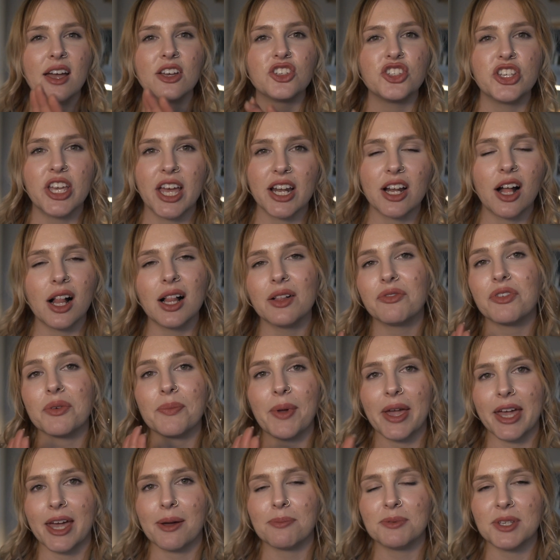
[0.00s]
she had all of her
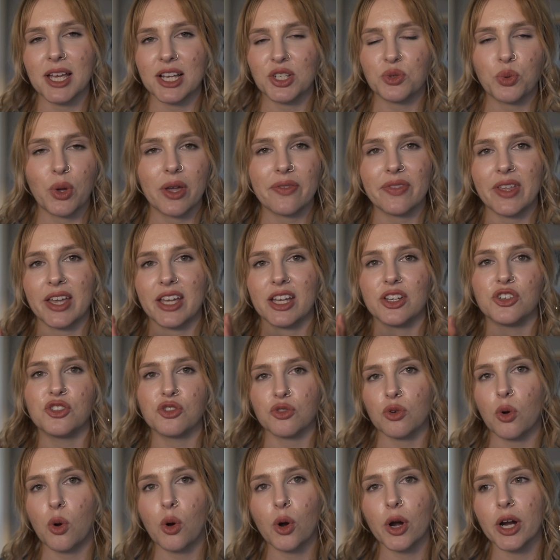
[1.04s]
makeup tucked away in like a
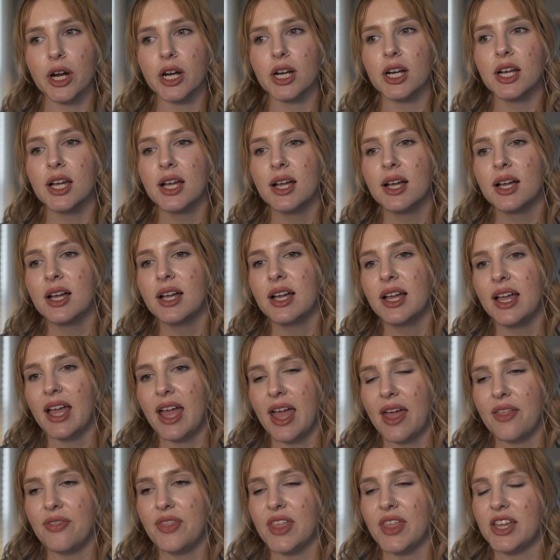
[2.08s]
drawer,
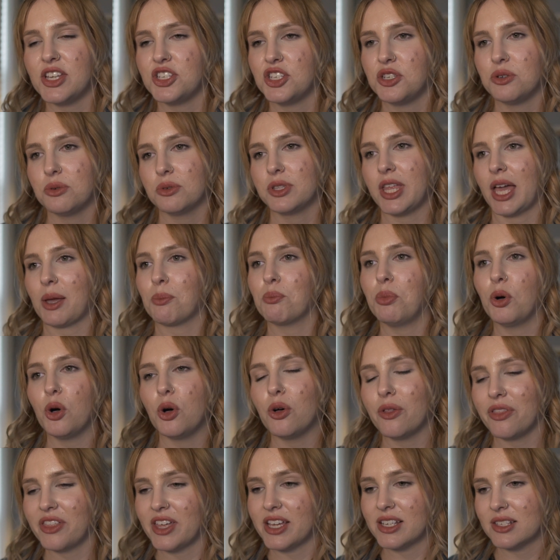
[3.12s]
and then she would like
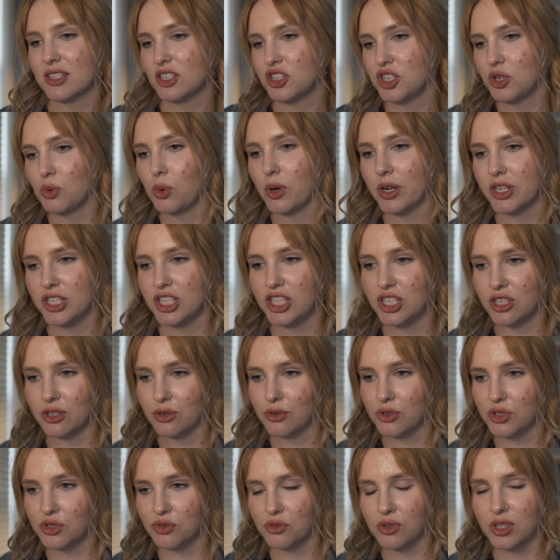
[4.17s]
pull things that she wanted to
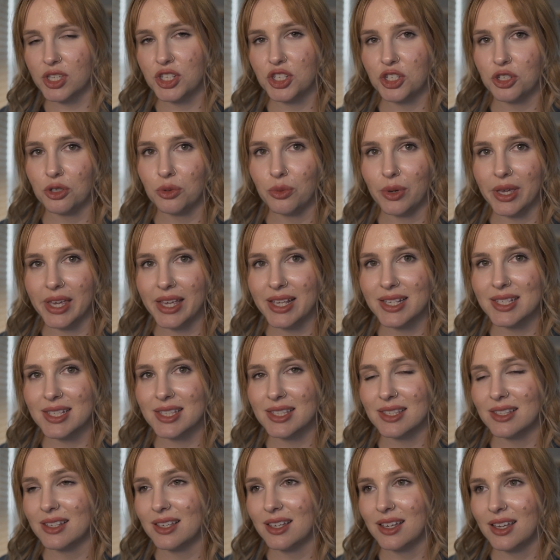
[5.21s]
use for the 2
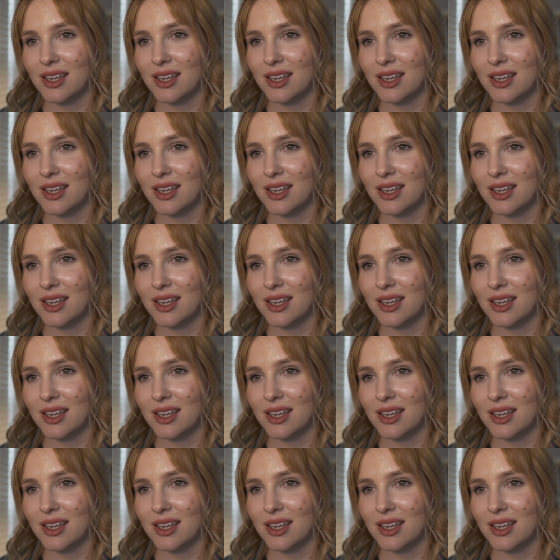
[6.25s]
weeks.